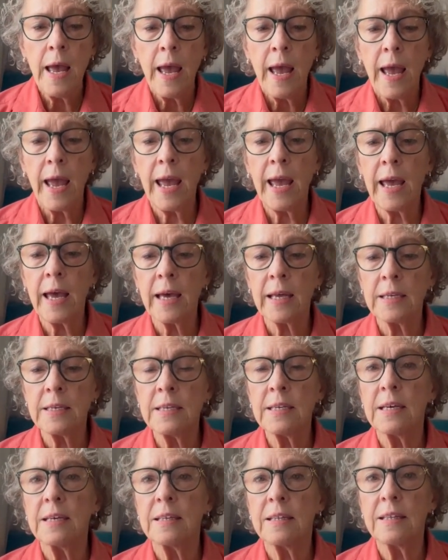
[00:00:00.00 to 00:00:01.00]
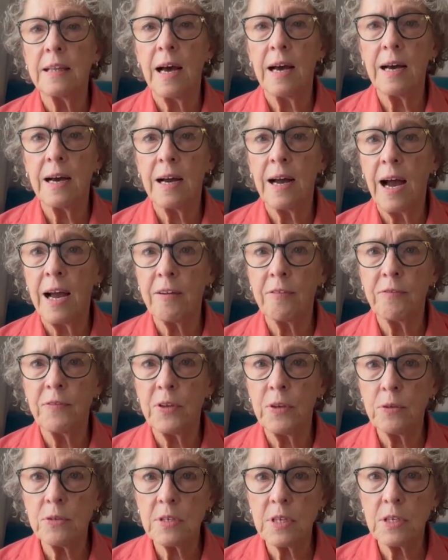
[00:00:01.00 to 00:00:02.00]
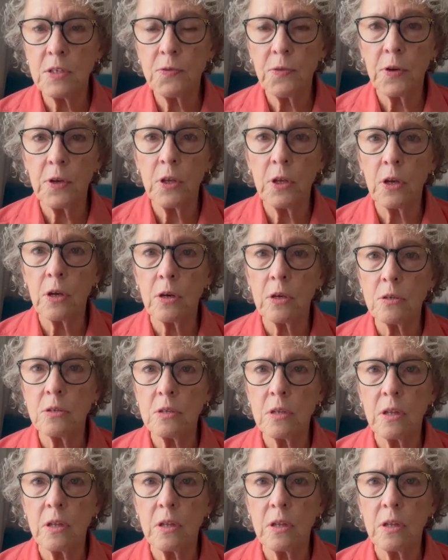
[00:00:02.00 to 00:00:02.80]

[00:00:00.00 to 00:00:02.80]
And I've used these for years.